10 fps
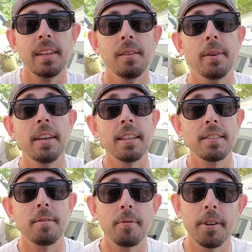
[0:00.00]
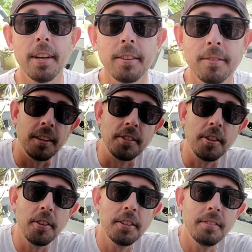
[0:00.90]
But yeah, that's it for now.
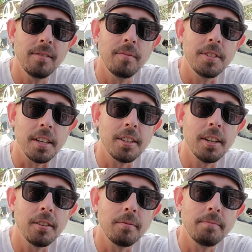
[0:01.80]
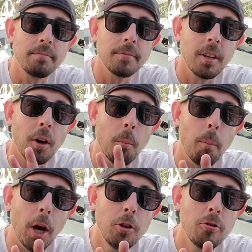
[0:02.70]
Until then, take care.
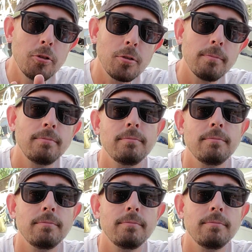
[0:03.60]
Peace.